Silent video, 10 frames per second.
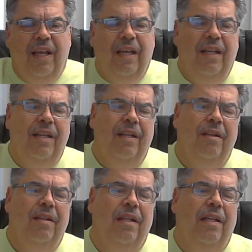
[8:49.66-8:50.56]
And
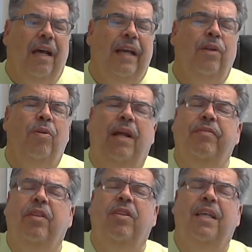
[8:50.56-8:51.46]
I don't have
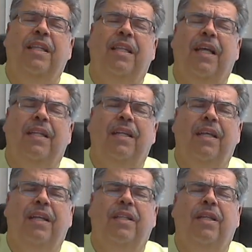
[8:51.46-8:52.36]
to think that
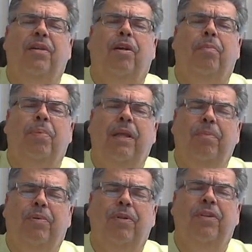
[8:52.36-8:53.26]
there are
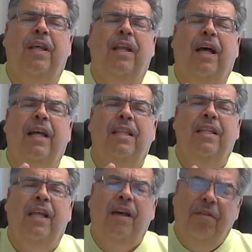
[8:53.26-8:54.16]
people that I
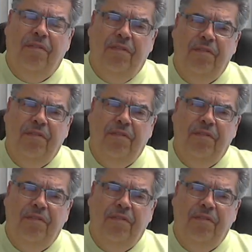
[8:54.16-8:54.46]
loved